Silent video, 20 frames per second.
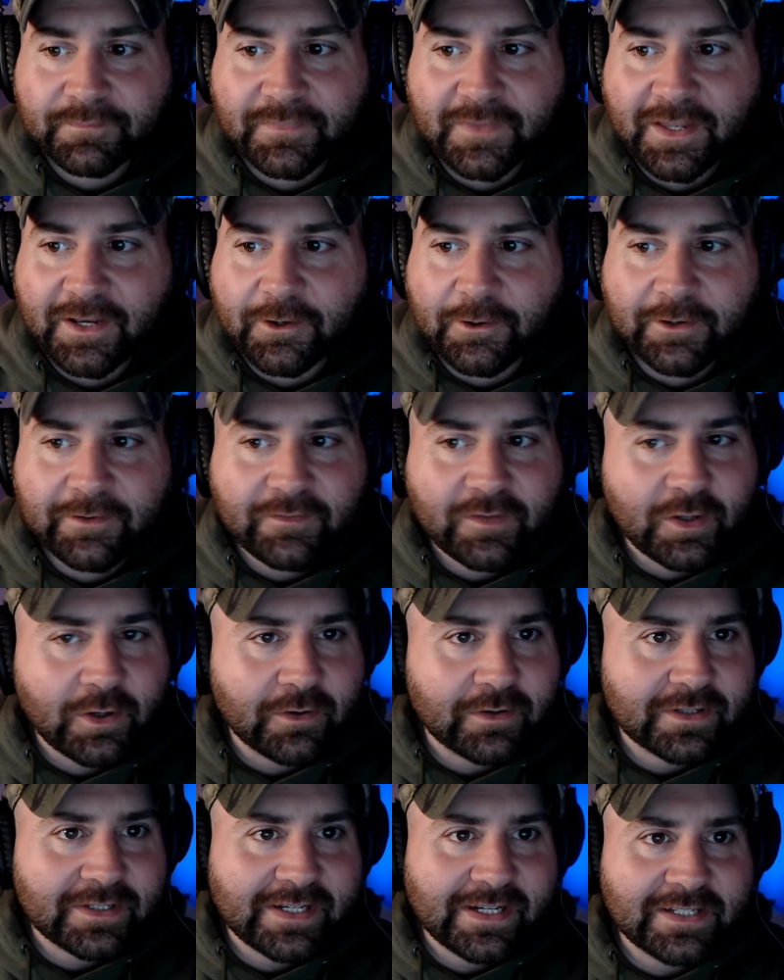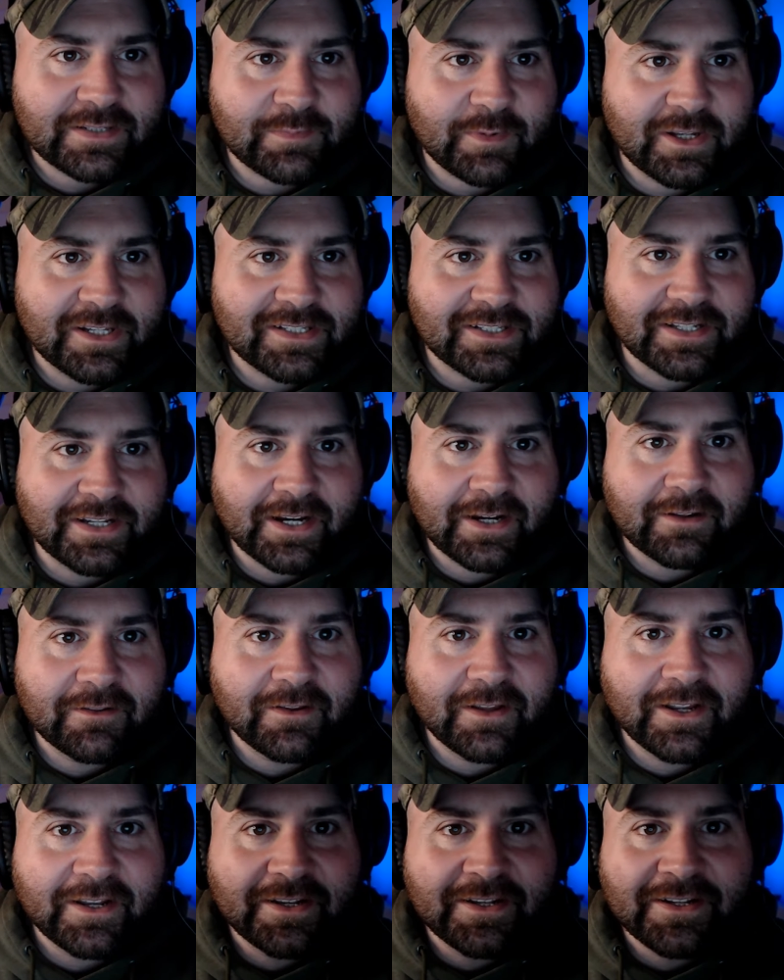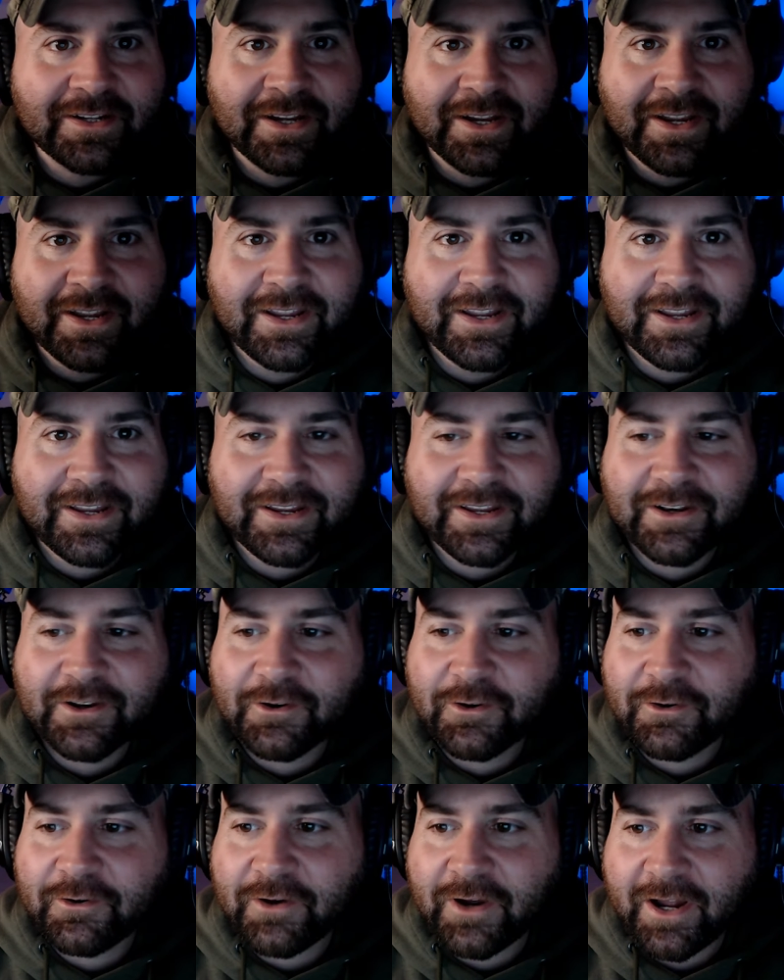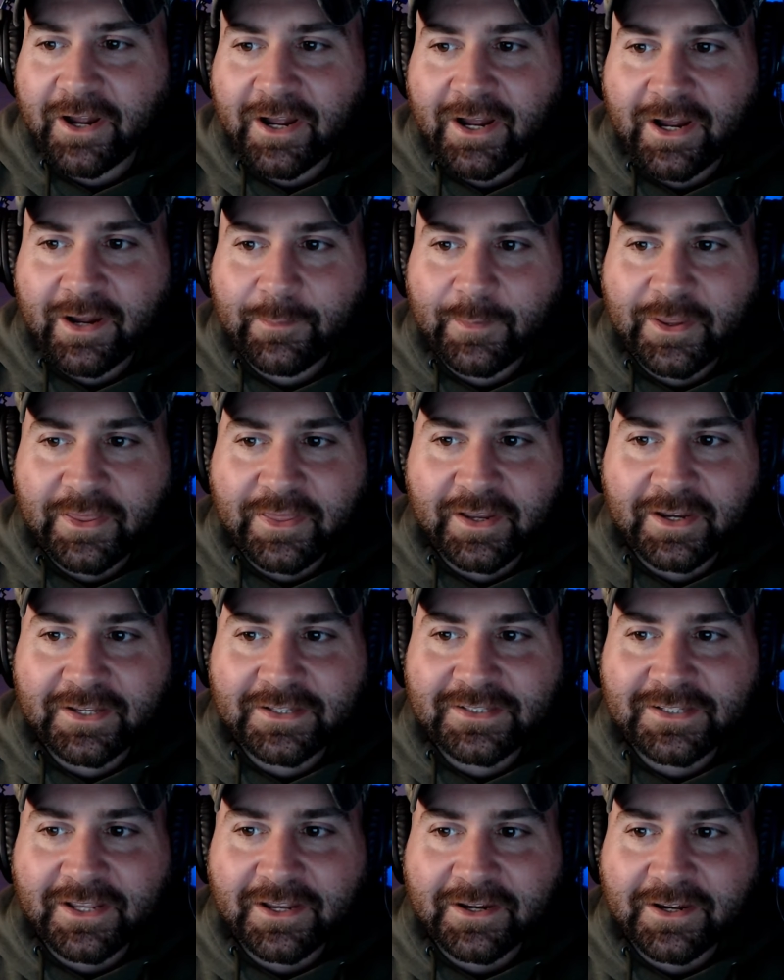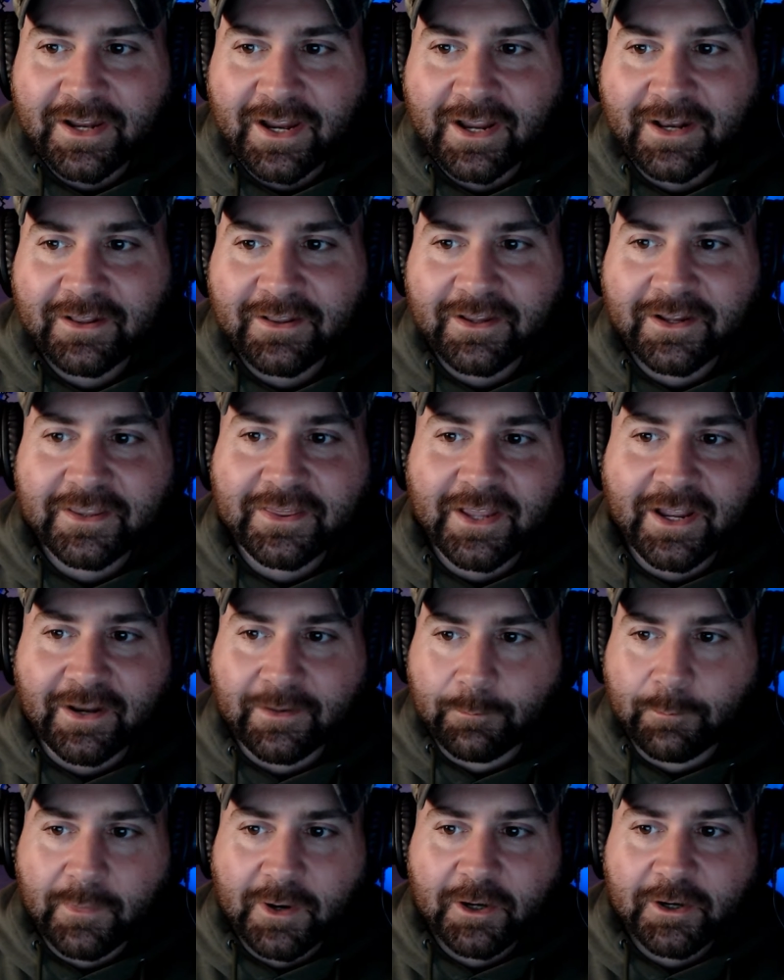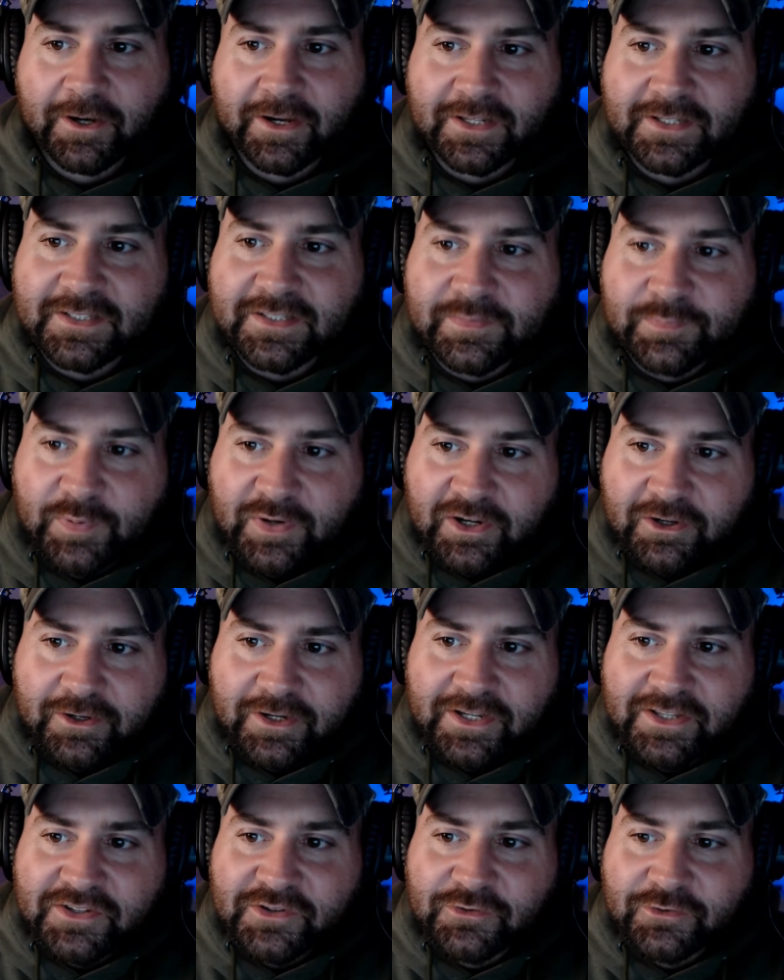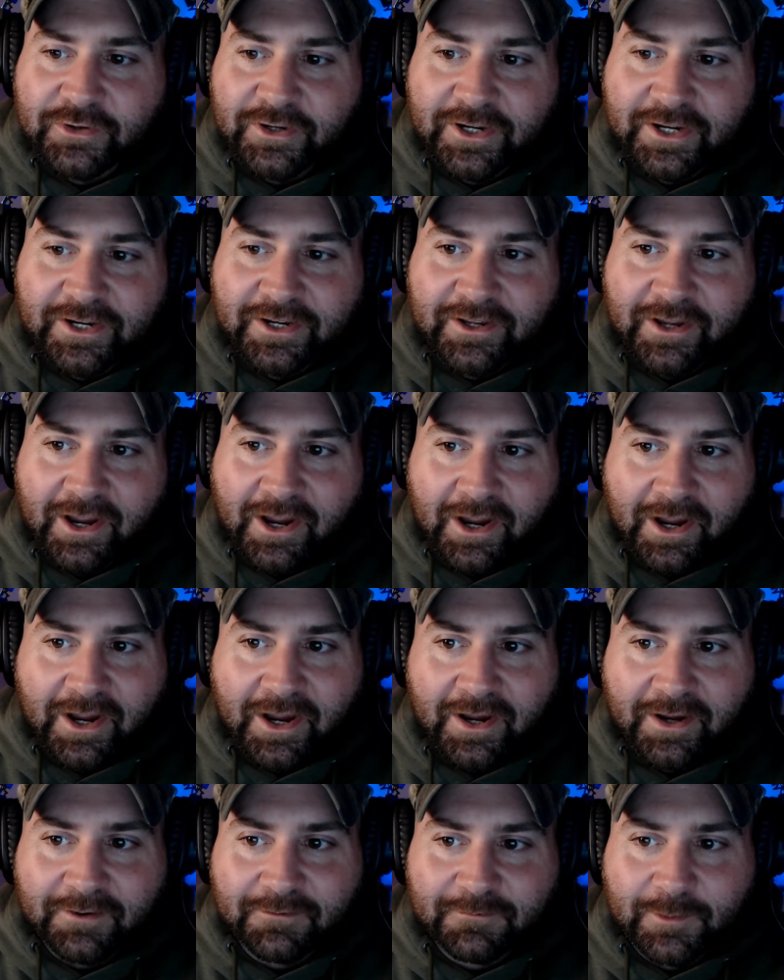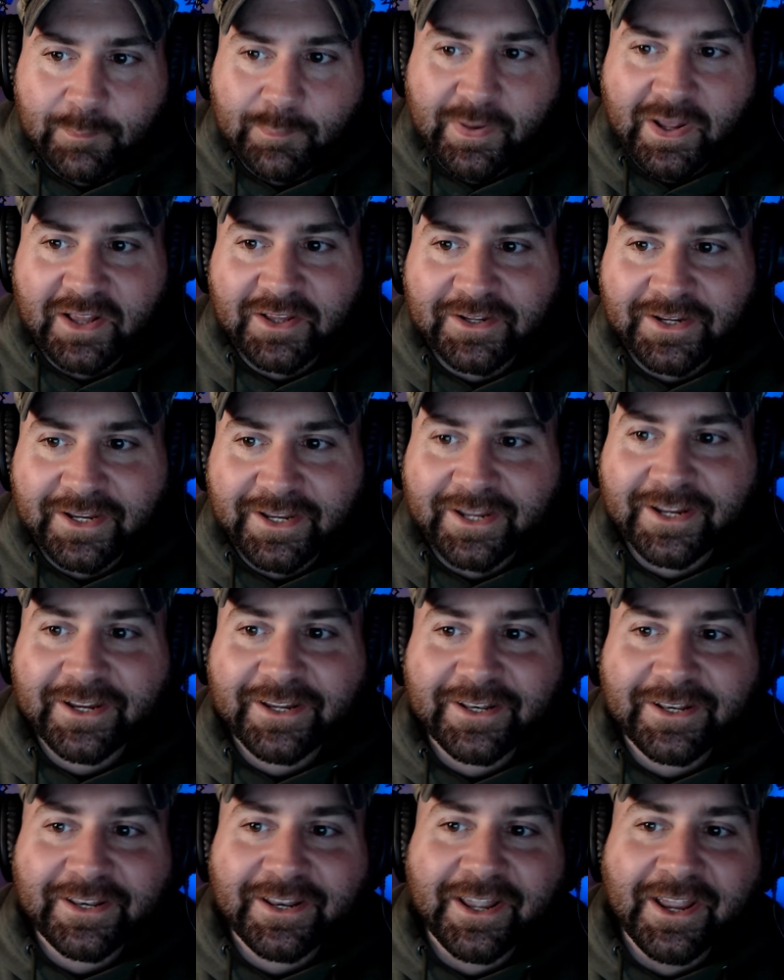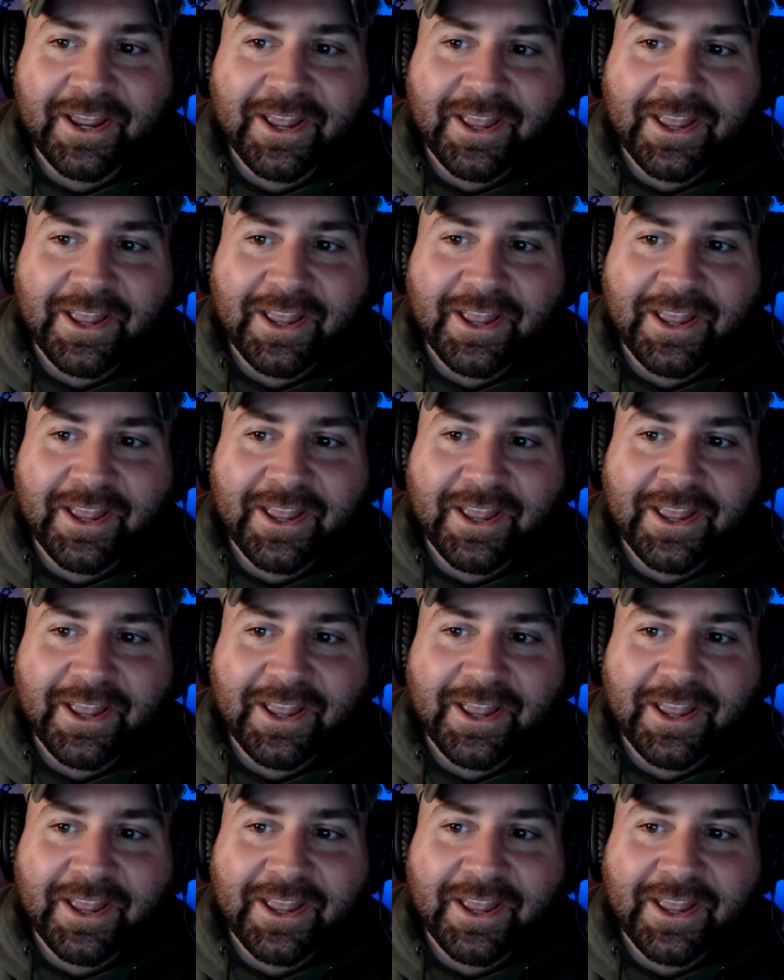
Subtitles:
even though it takes place in England, I think it's got kind of like that American spirit to it, rebellion,